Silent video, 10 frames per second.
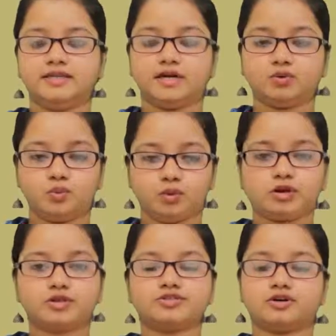the
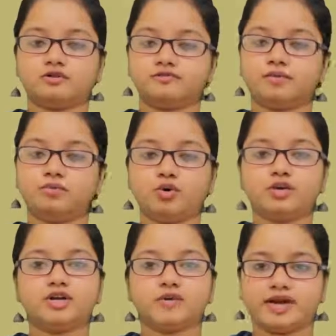works of
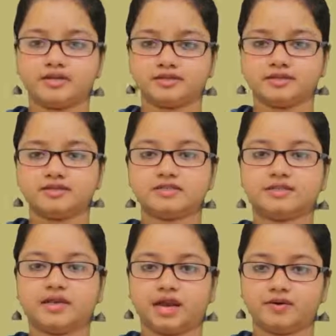Buddha writers
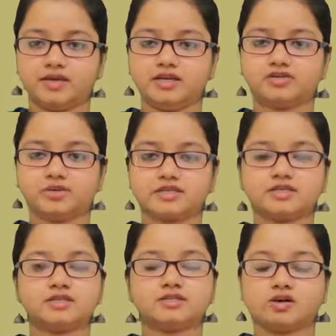carry
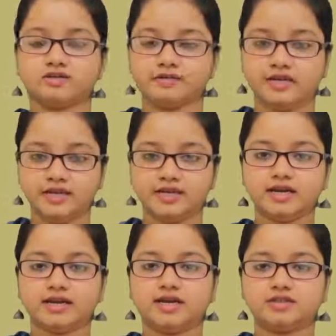traces of
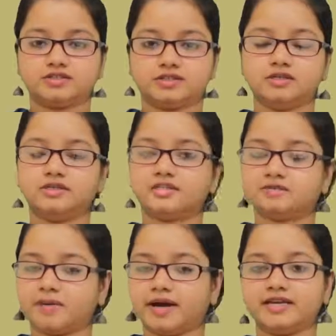Indian culture
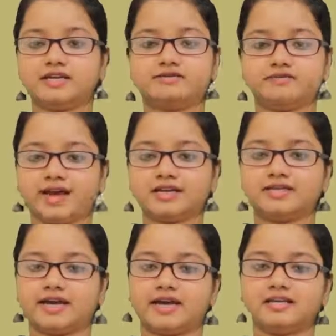despite the fact
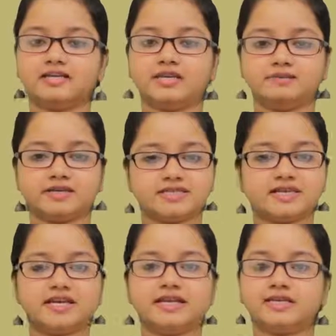that they
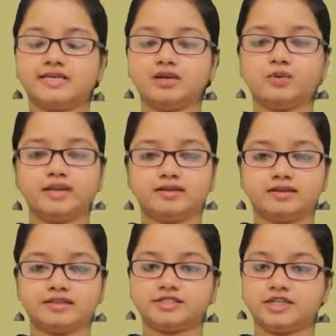basically deal with
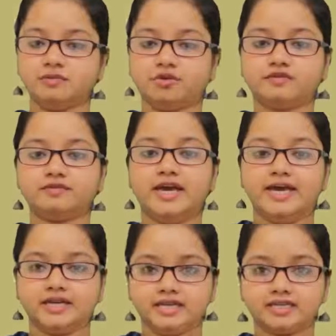the theme of
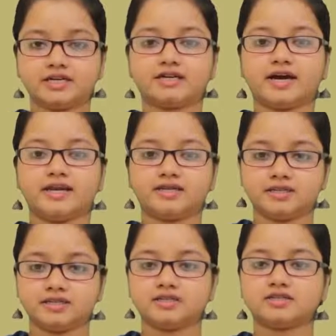
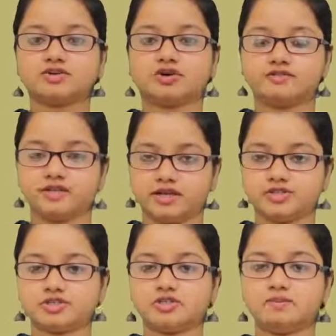interconnectedness of
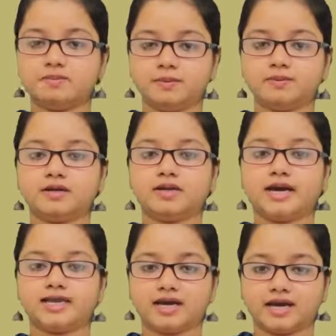nation, people
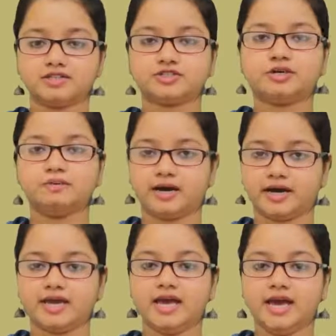and culture
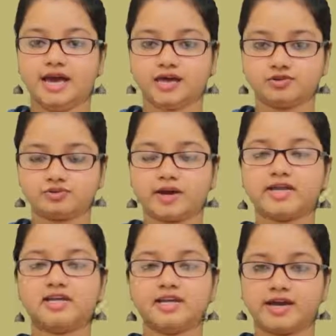by
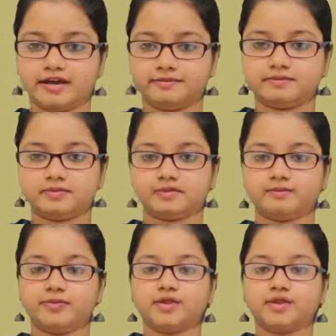entwining lives.